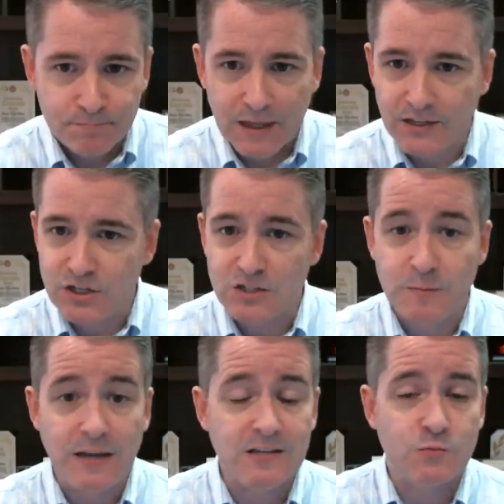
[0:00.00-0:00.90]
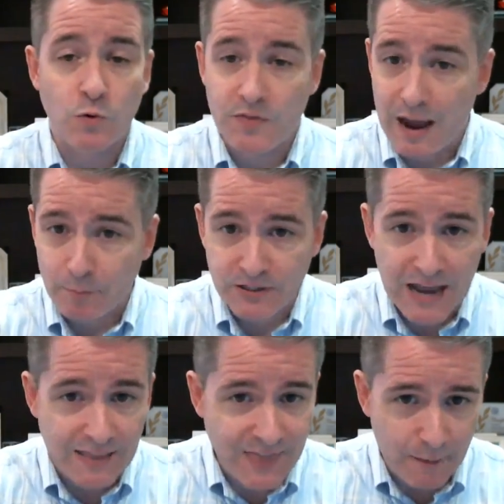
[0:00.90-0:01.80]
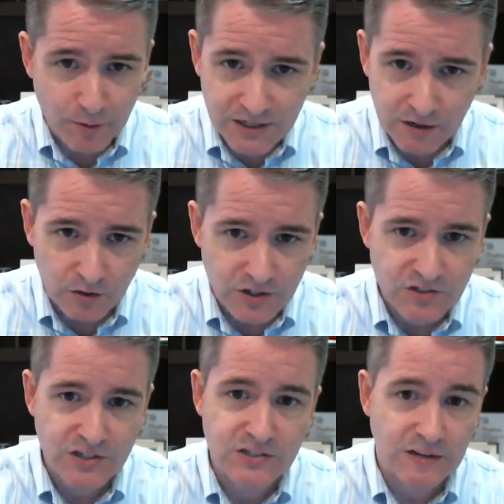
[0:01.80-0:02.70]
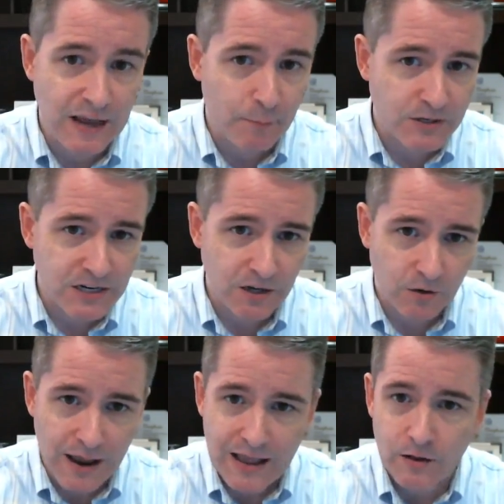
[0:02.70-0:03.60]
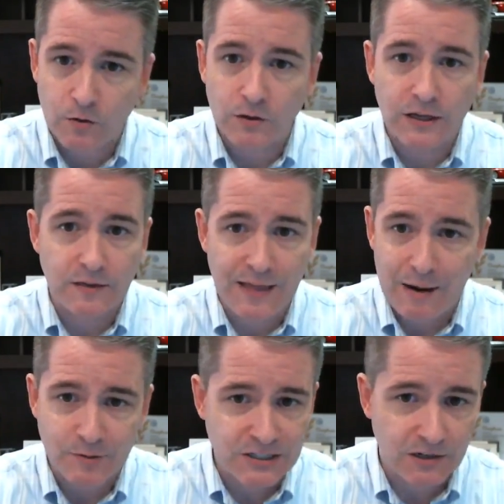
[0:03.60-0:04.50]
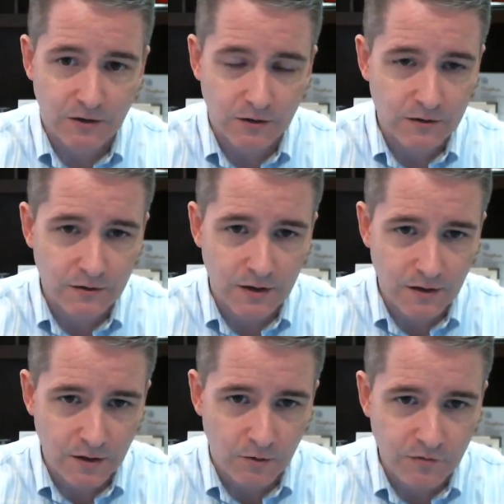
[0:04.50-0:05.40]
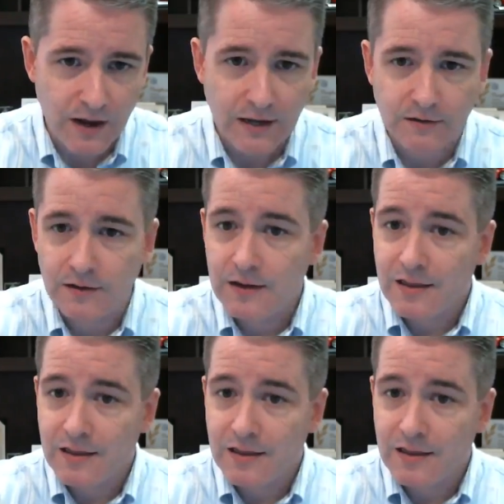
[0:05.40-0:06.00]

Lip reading: It just means at that particular distance, at that particular angle, in that particular fight,